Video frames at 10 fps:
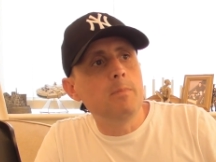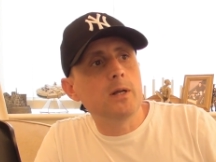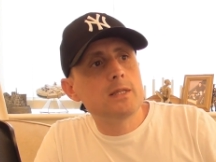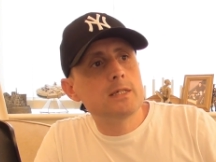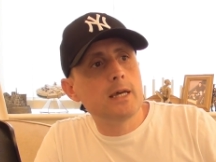
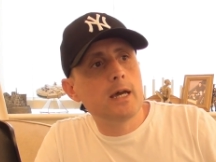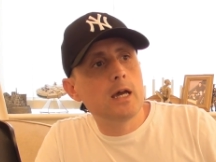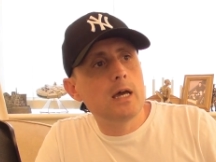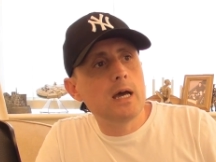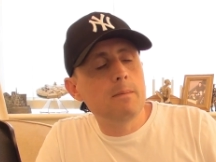But,
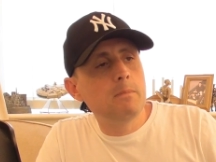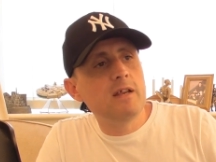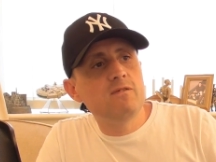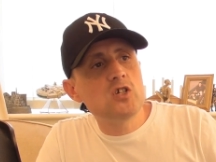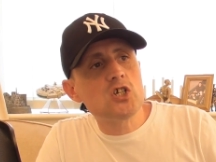I
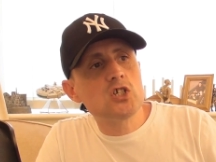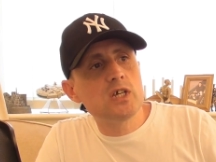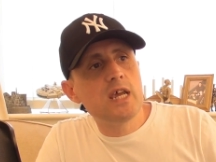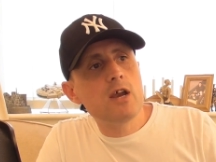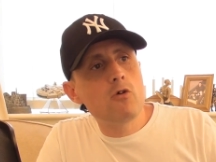mean,
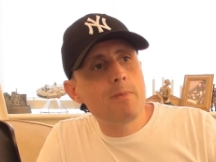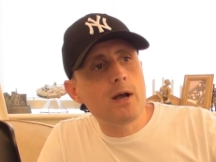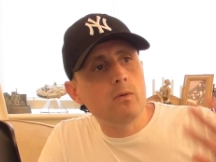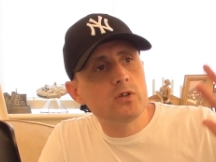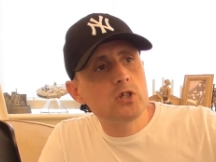just to hear
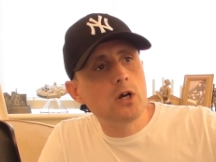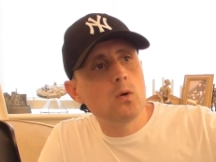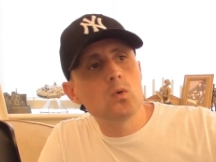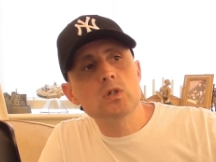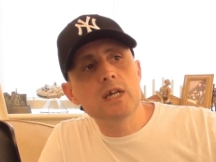about the
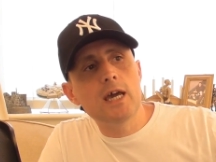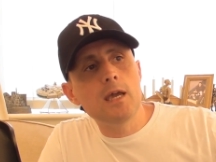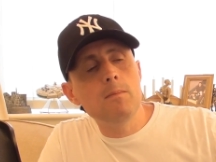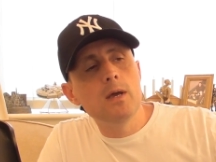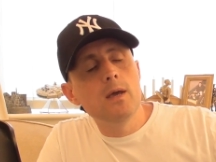Star Wars
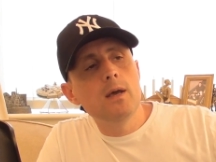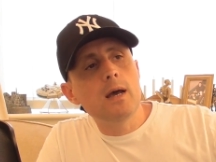game